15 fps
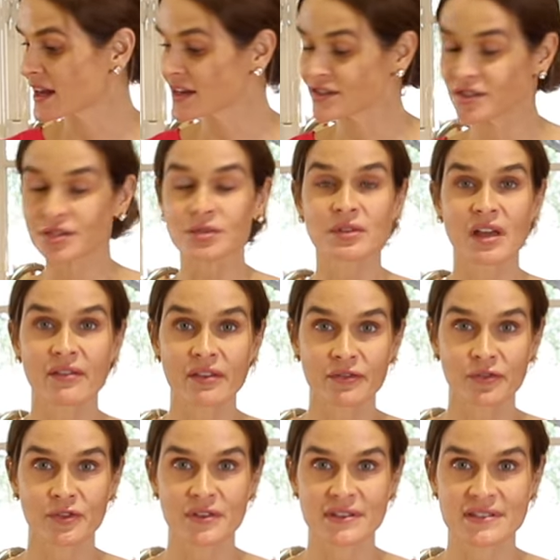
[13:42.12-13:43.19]
I do love
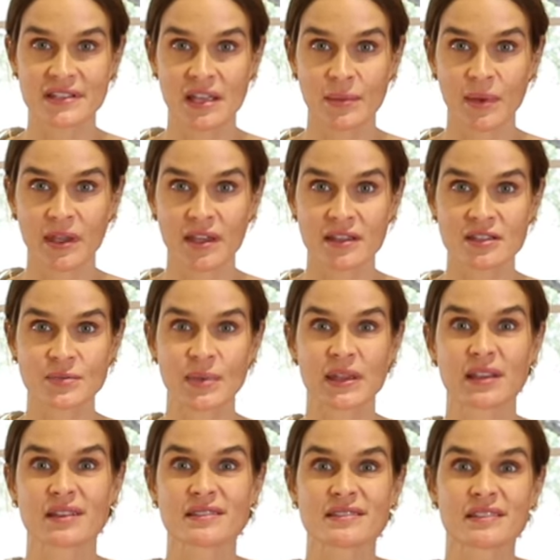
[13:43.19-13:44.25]
it for these salmon cakes
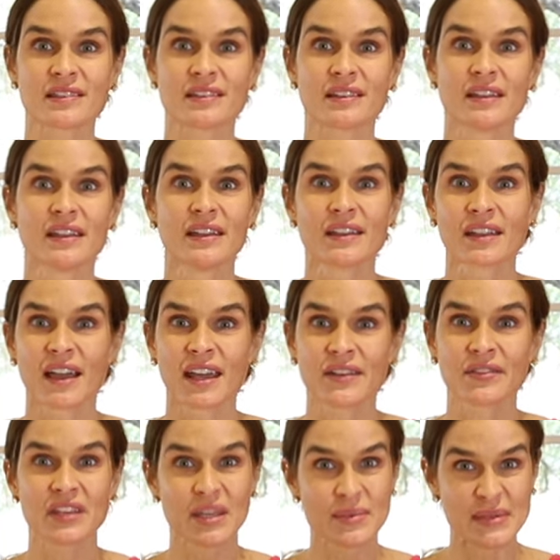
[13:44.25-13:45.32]
because it kind
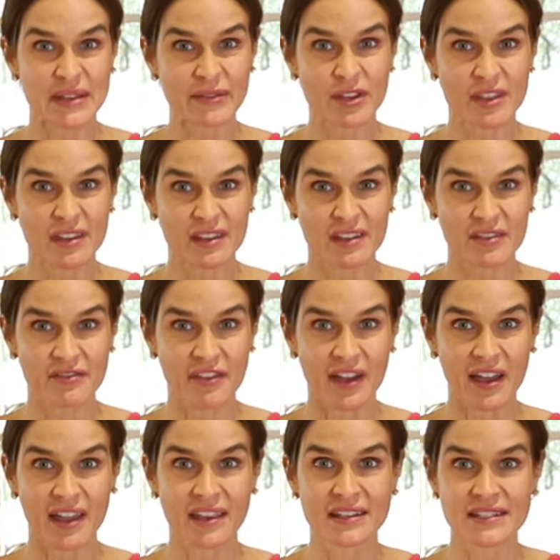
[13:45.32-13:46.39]
of keeps everything
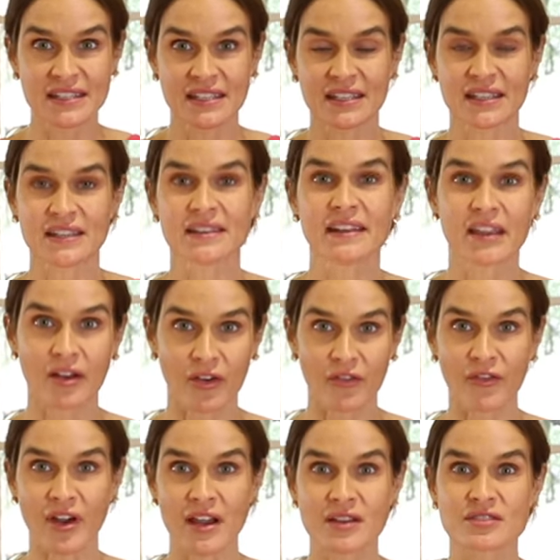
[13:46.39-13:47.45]
confined in the air
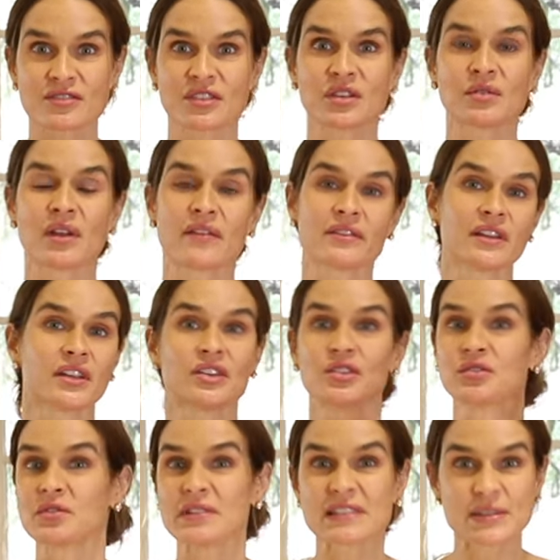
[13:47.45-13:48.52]
fryer, so you don't have a lot
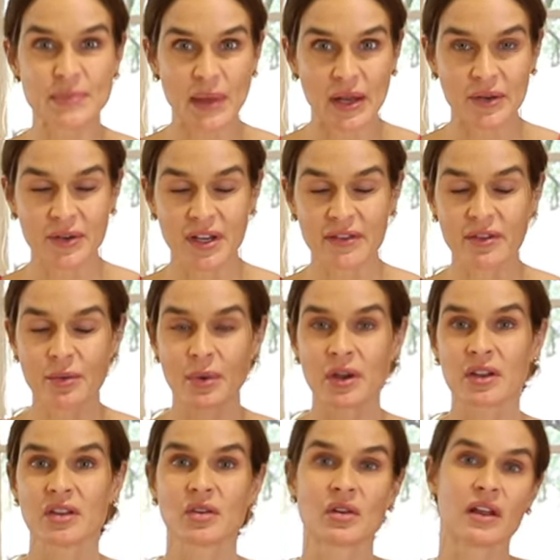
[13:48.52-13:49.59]
of grease splattering
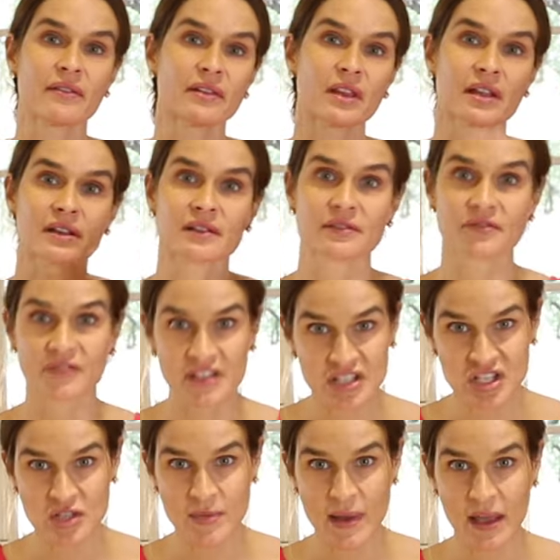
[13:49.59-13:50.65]
everywhere. You don't have a lot of
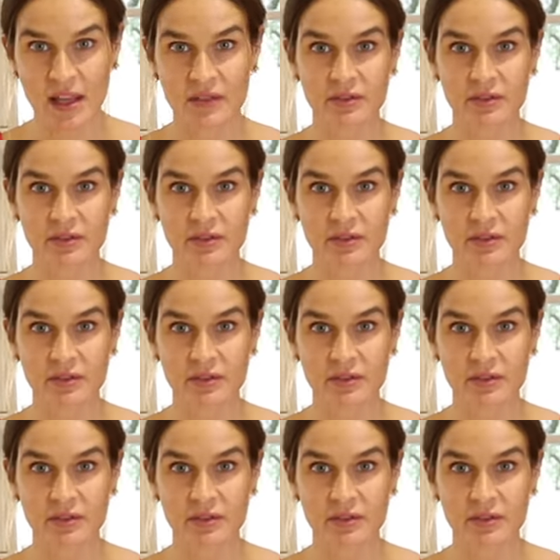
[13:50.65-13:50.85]
fish smell